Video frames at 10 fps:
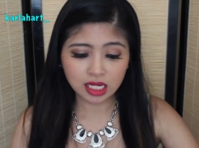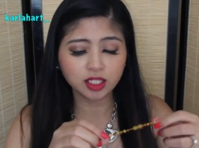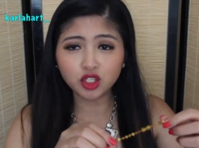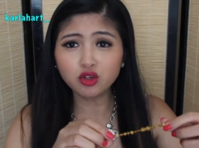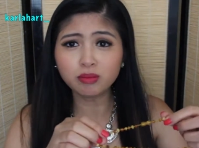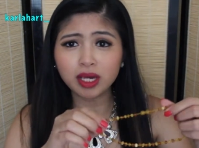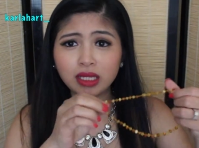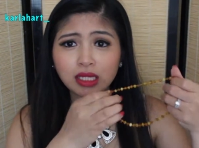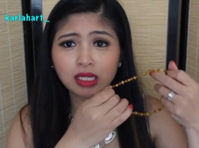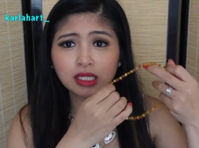They do
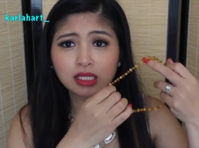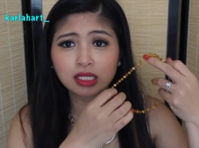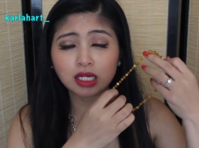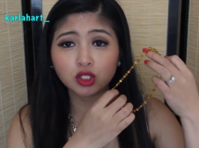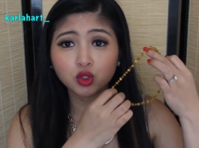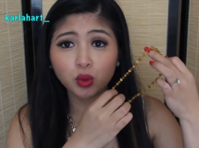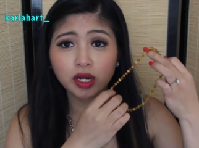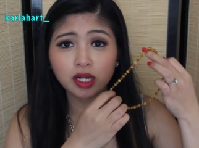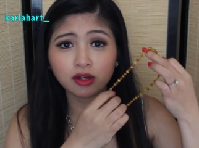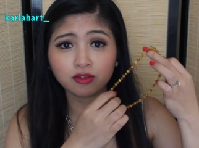make these short
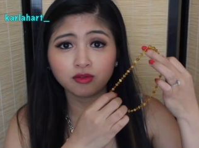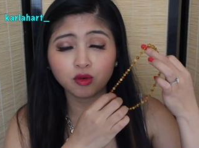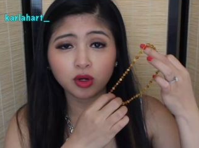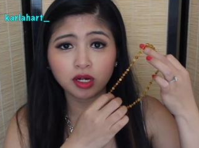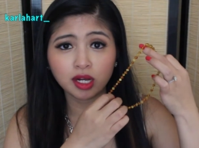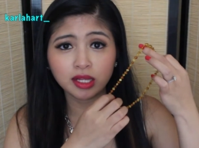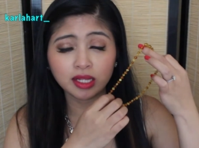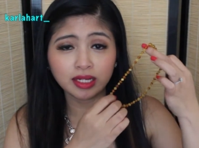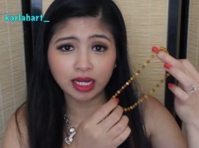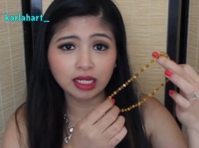enough for uh,
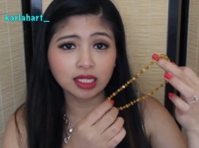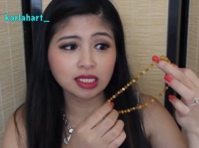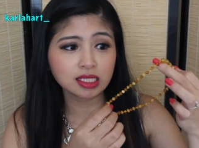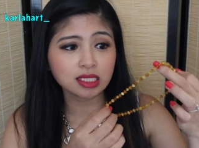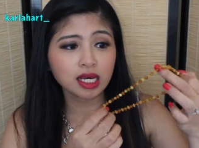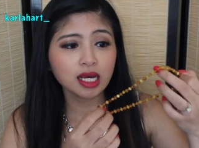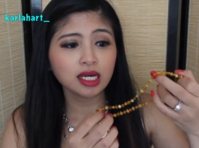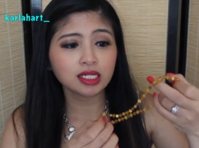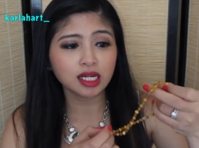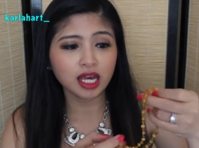the necklace
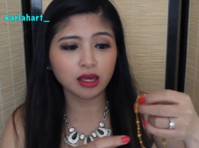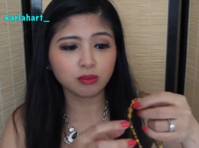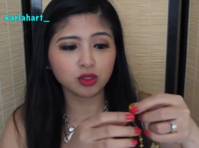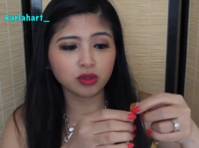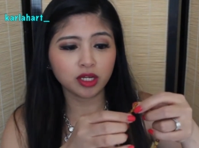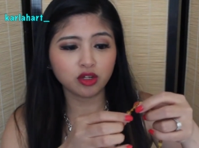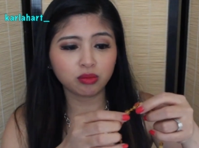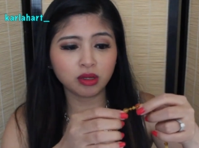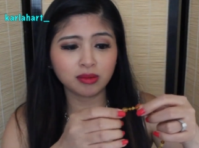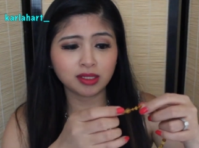type so that your
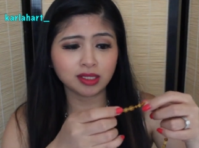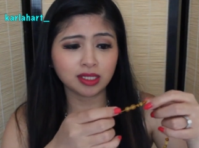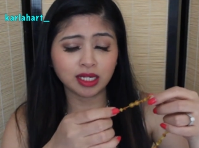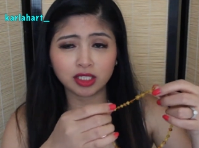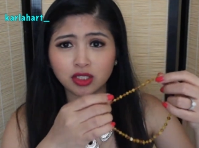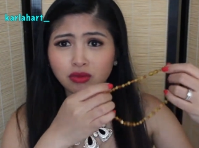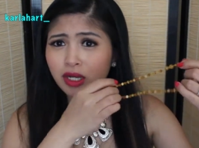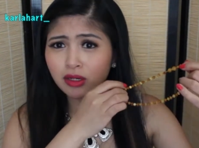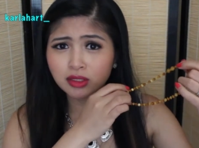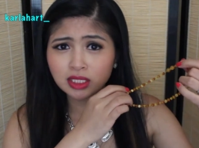baby doesn't get
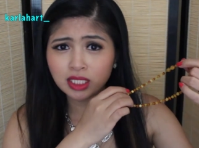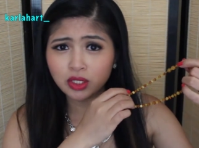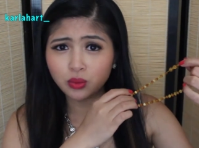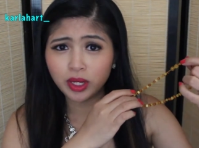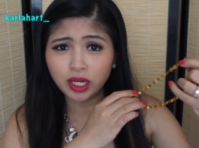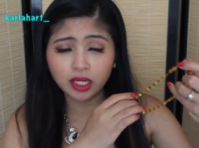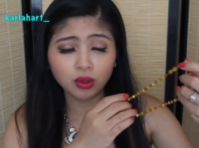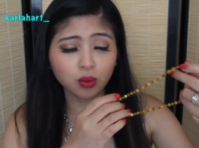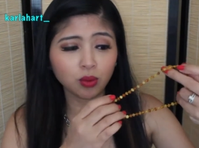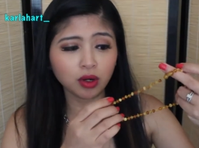strangled in any
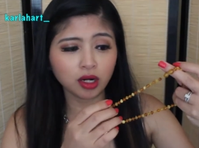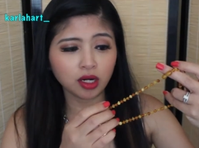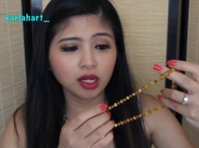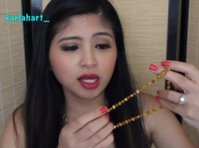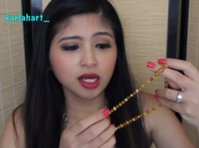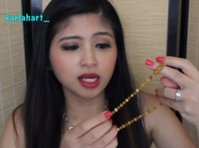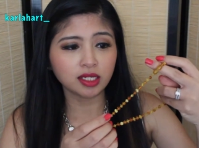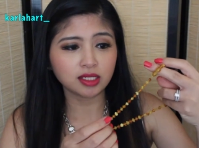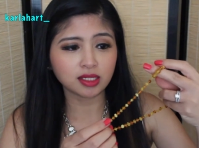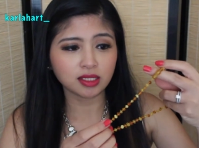way or
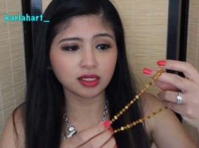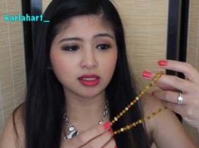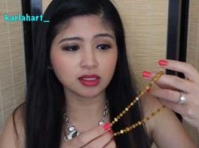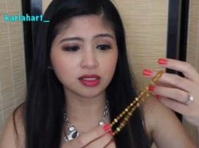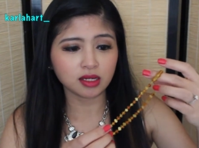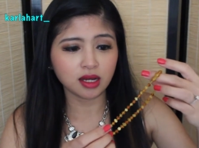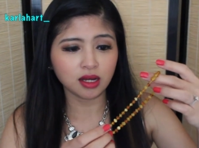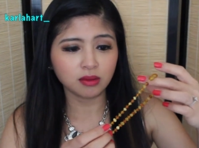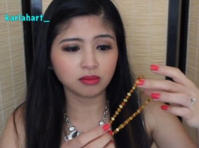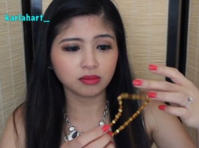it doesn't
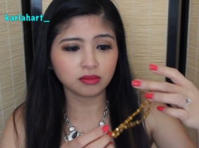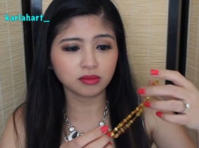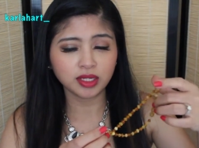um,